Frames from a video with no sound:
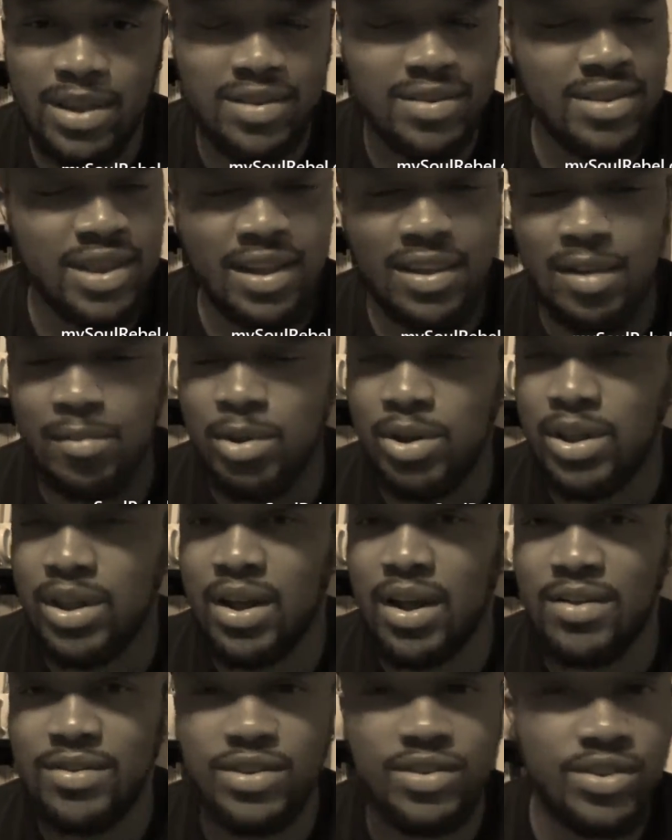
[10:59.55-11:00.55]
It's not about the
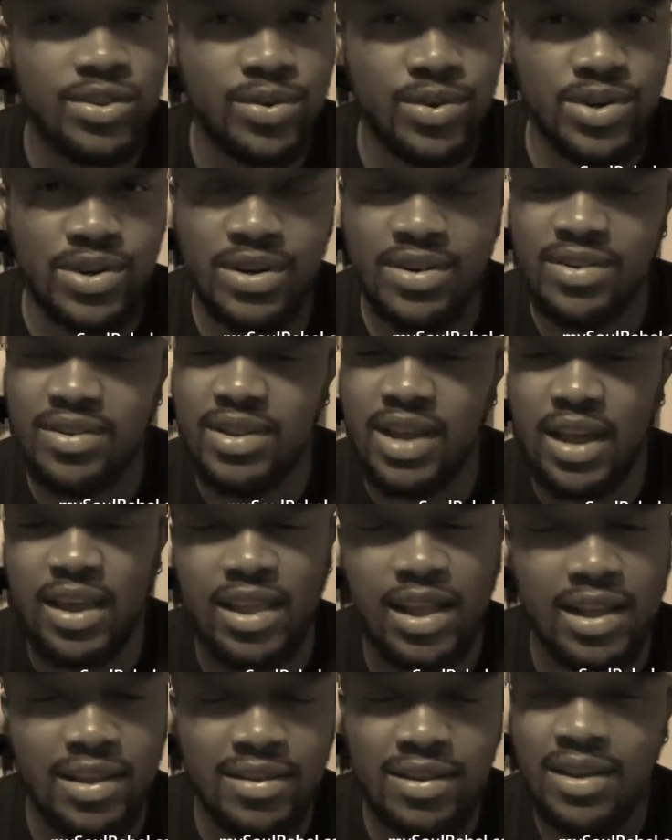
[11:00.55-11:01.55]
Constitution. It's not
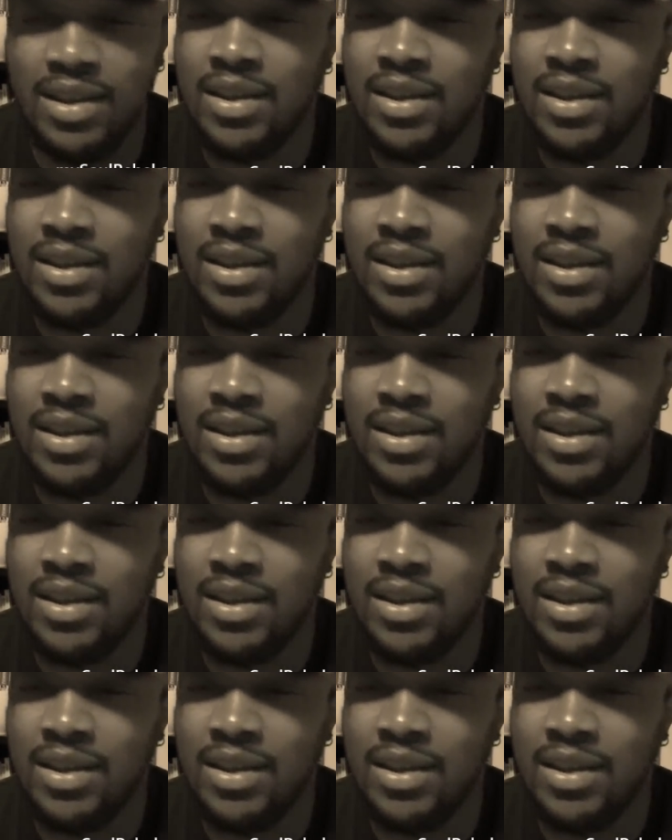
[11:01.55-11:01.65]
that.